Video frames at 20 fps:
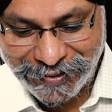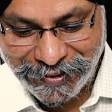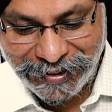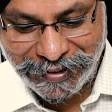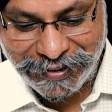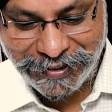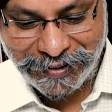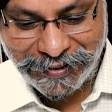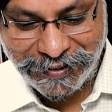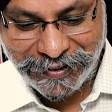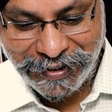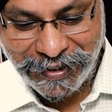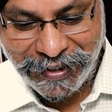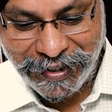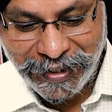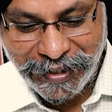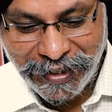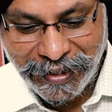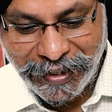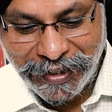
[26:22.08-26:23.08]
Yeah. Right, sir.
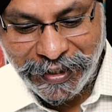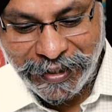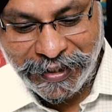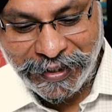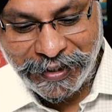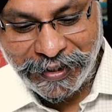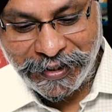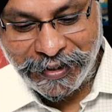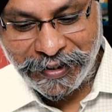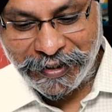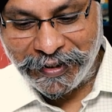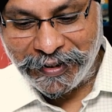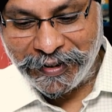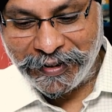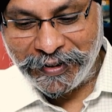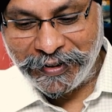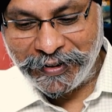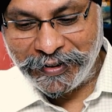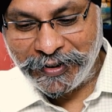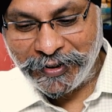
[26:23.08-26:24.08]

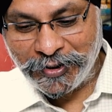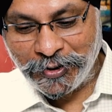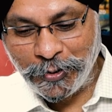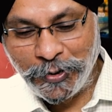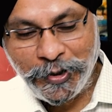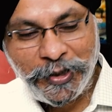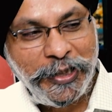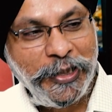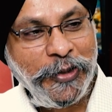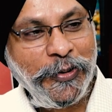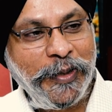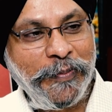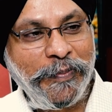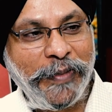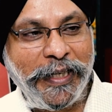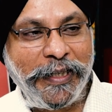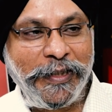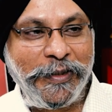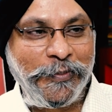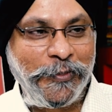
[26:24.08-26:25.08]
The soldier you
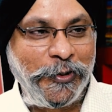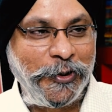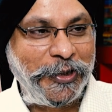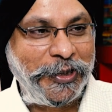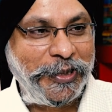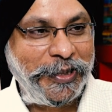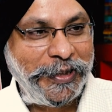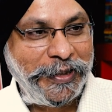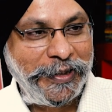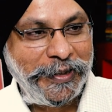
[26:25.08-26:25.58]
admire the most?